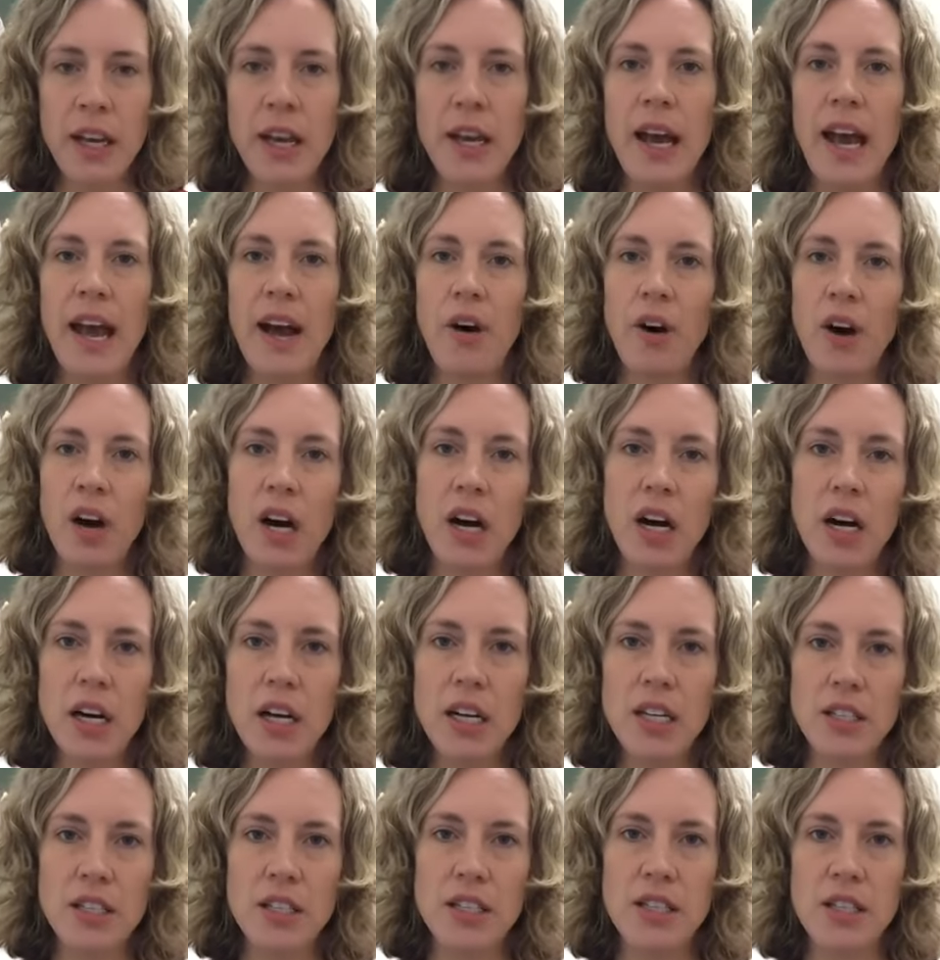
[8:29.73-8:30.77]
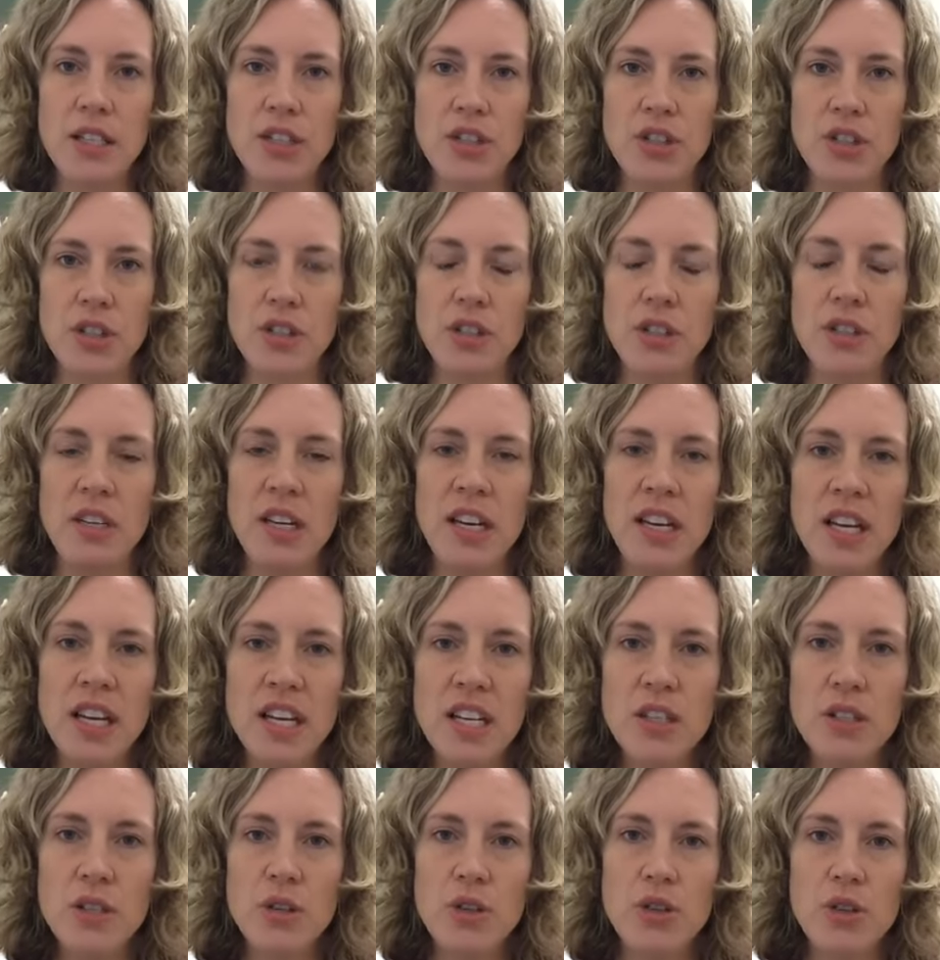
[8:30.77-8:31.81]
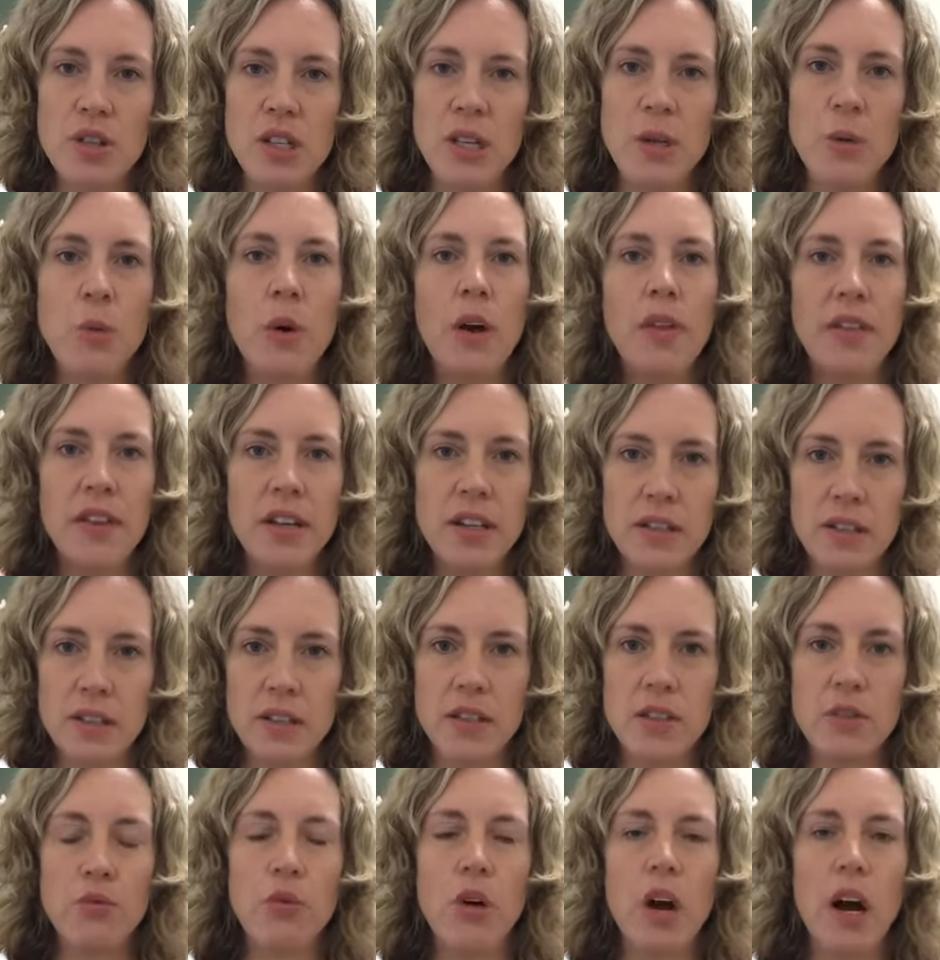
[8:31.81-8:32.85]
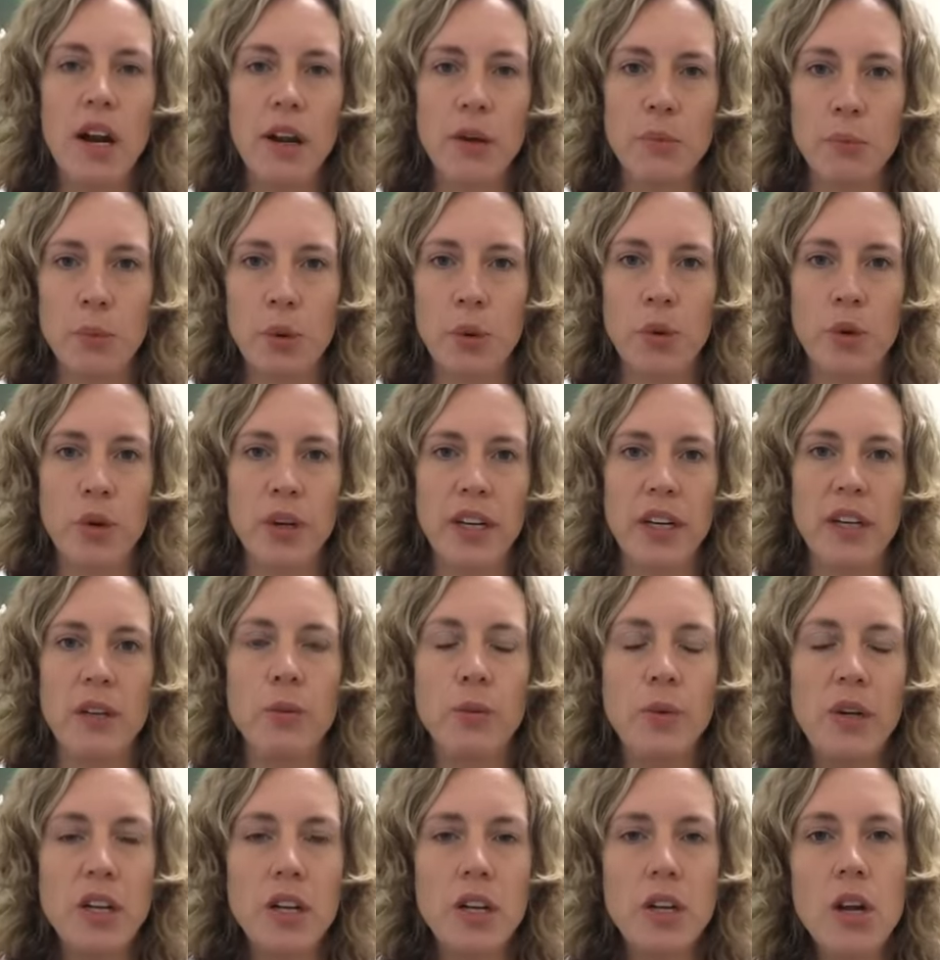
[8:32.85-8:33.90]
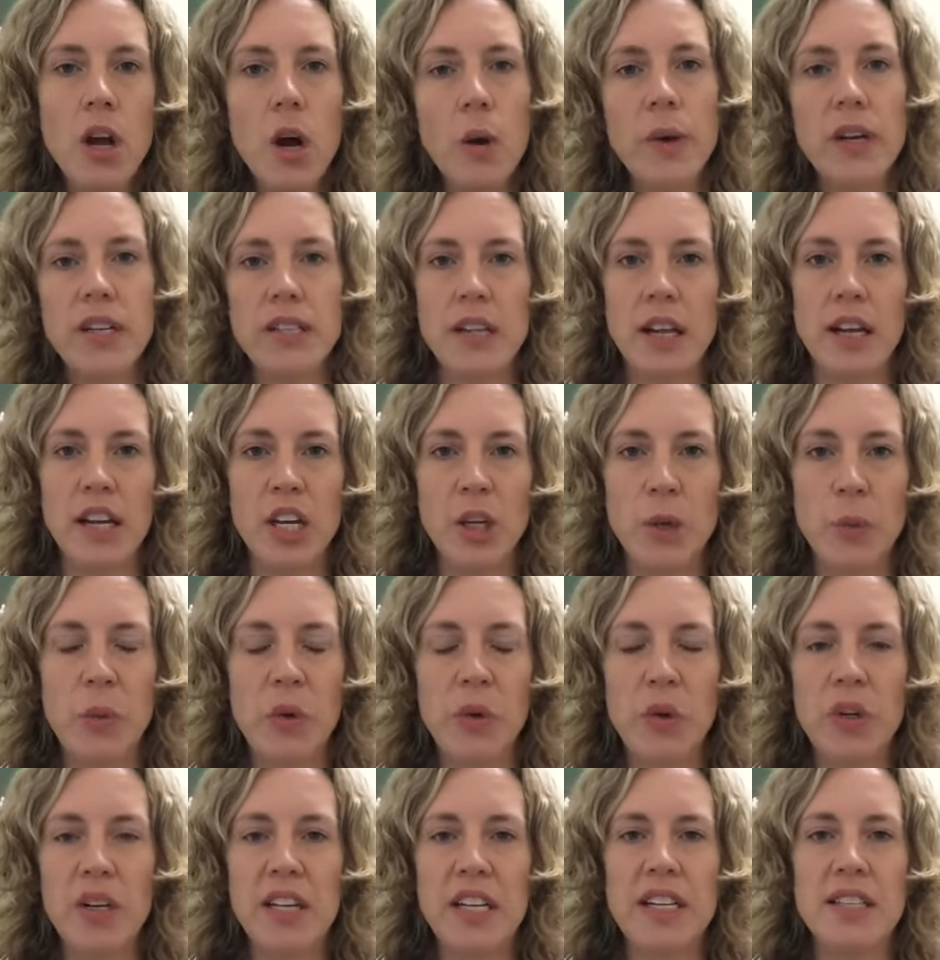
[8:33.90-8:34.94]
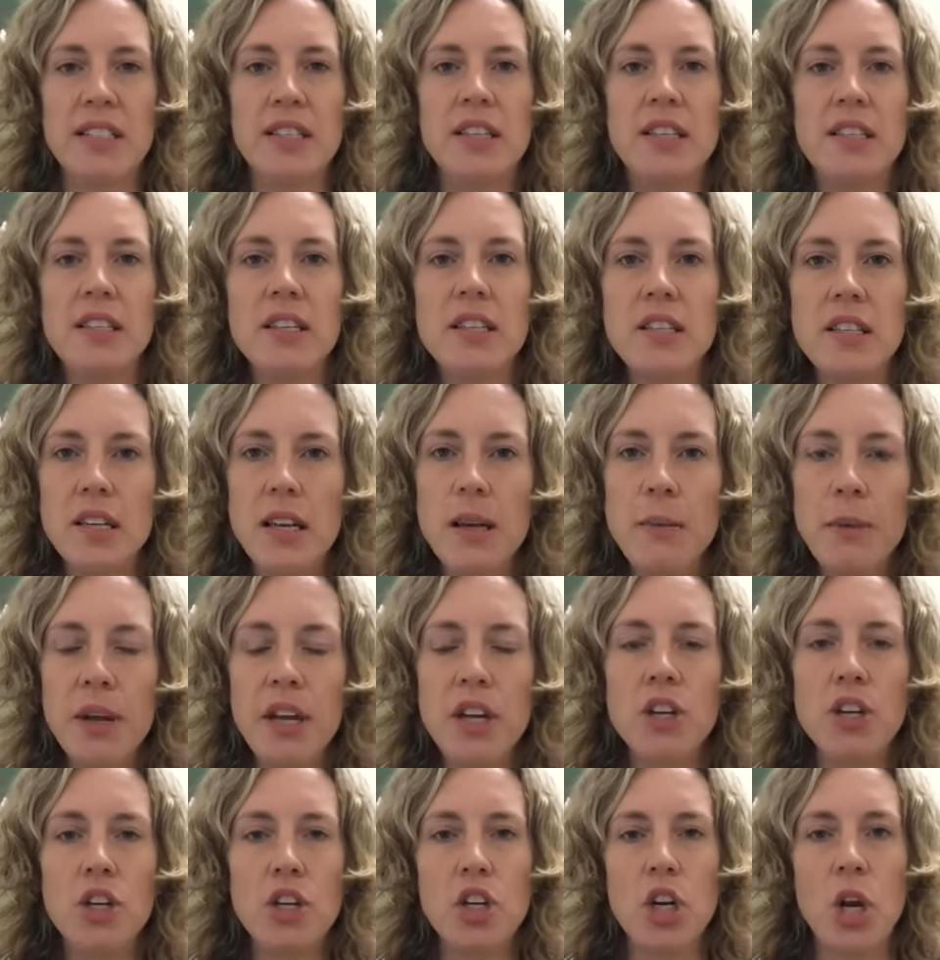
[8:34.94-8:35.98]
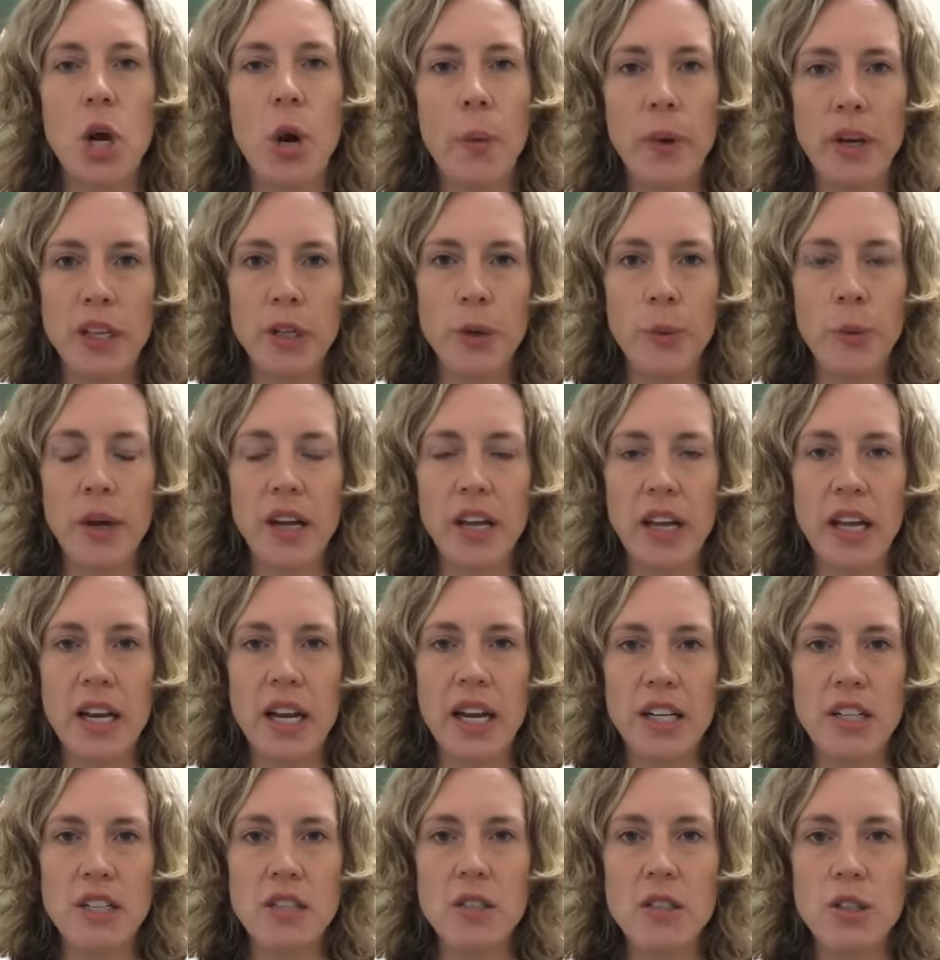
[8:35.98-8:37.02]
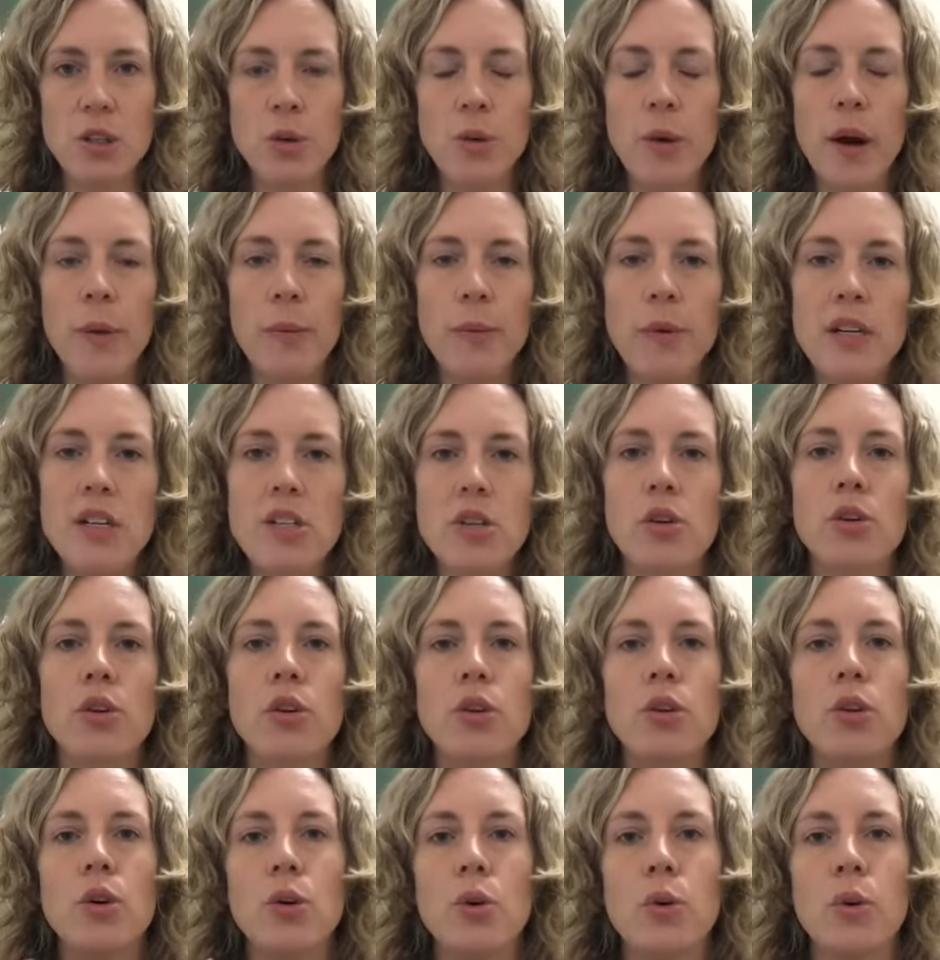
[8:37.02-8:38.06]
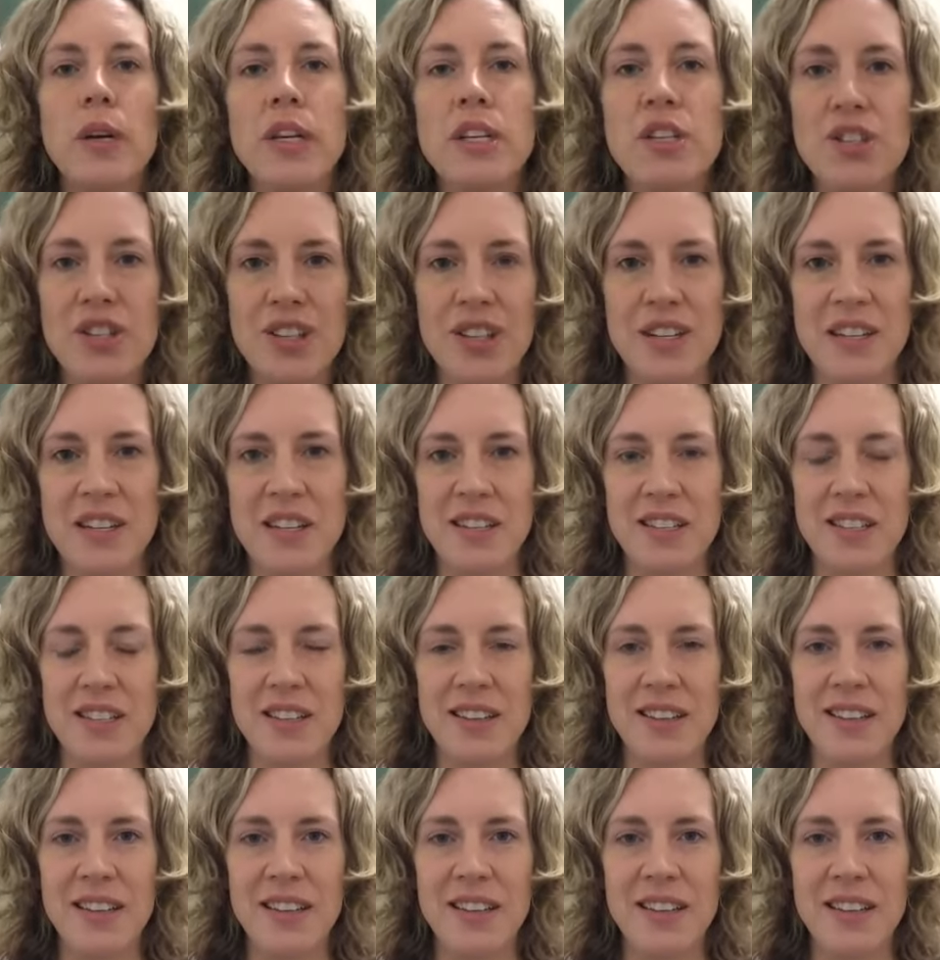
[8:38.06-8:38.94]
Our heart decision is usually one that's right on point. We know exactly what it is. It's a deep inner knowing that we're connected to, and we don't question it.